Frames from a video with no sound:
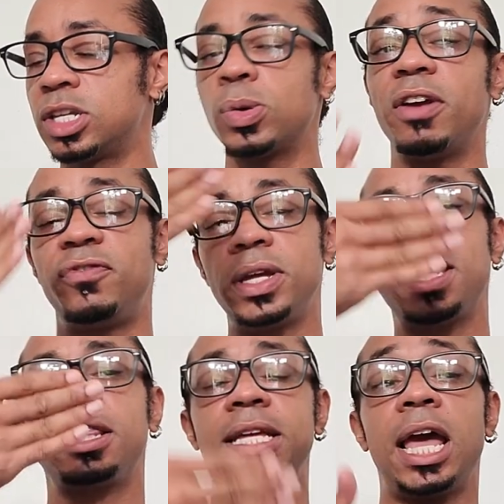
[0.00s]
so I feel
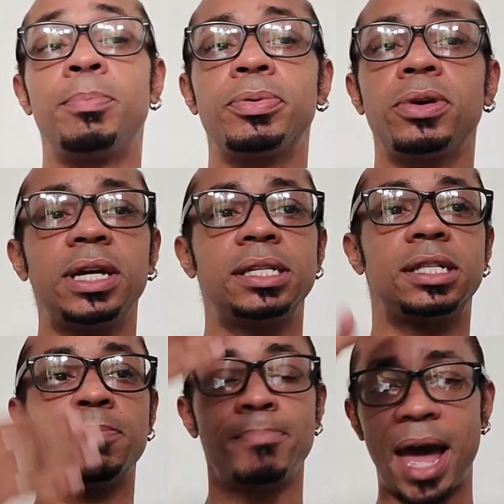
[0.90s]
like the Emperor is
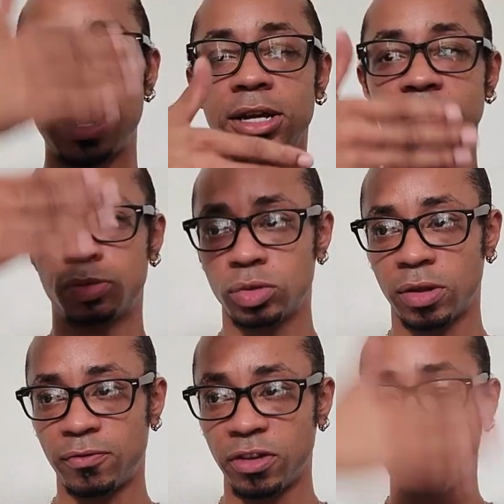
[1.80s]
the mat is
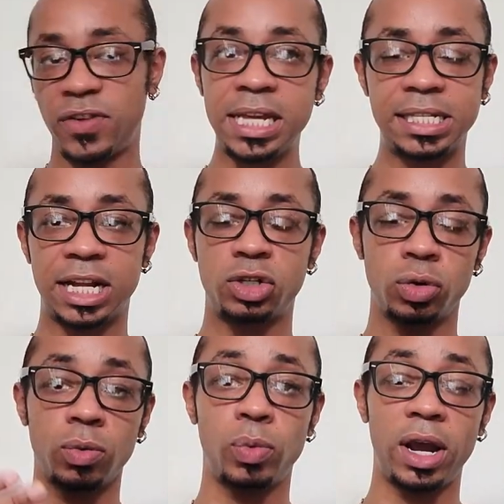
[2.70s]
the, the face that
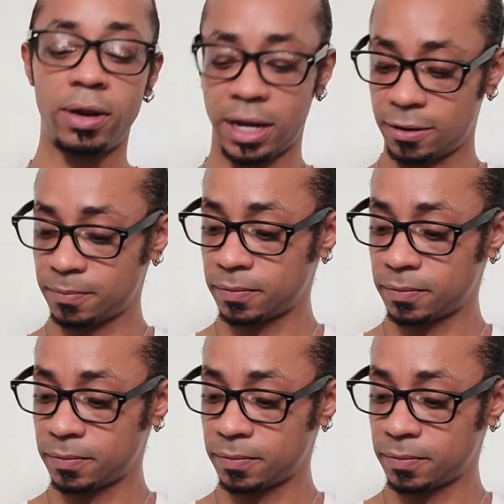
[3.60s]
you're wearing